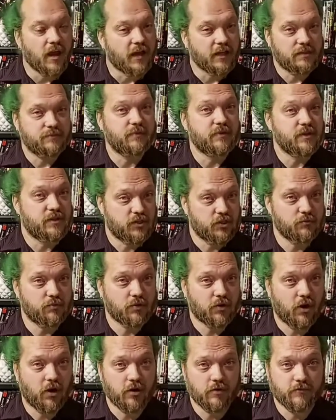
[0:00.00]
It's been
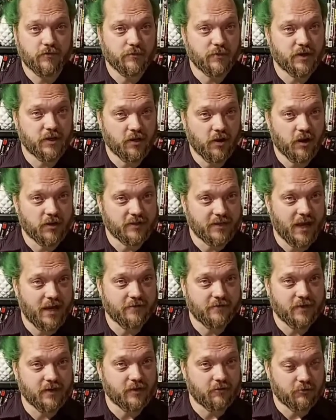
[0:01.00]
super hard for me to not
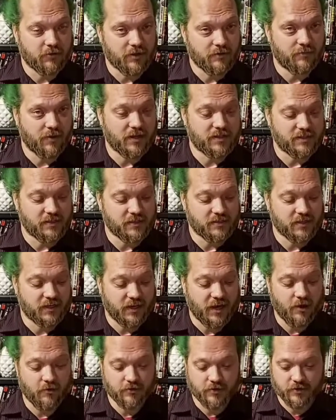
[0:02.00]
dive in and really bust this
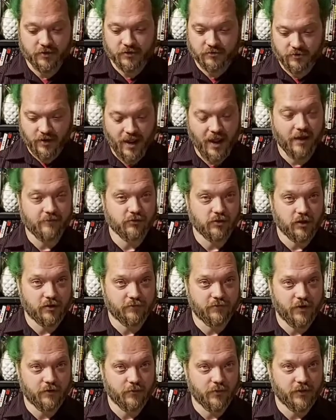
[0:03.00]
thing out and have a lot
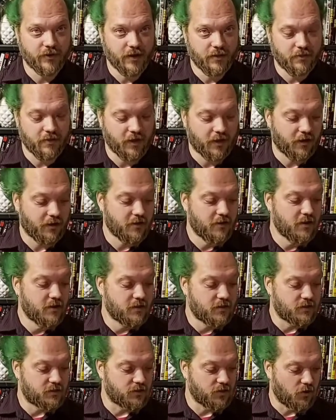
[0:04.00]
of fun with it, I think.
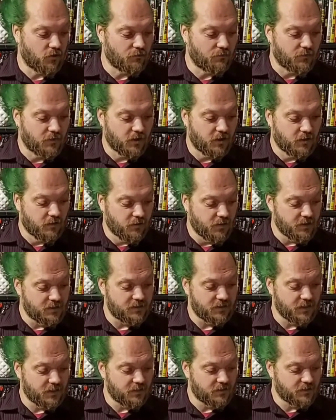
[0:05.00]
So,
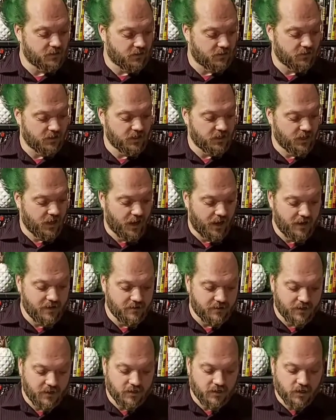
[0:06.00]
this is the
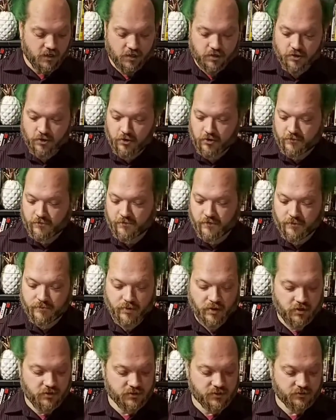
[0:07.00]
Alien
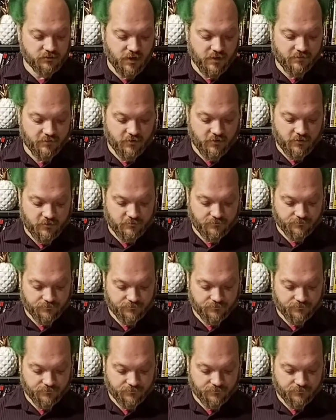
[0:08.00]
Nerf Pulse Rifle.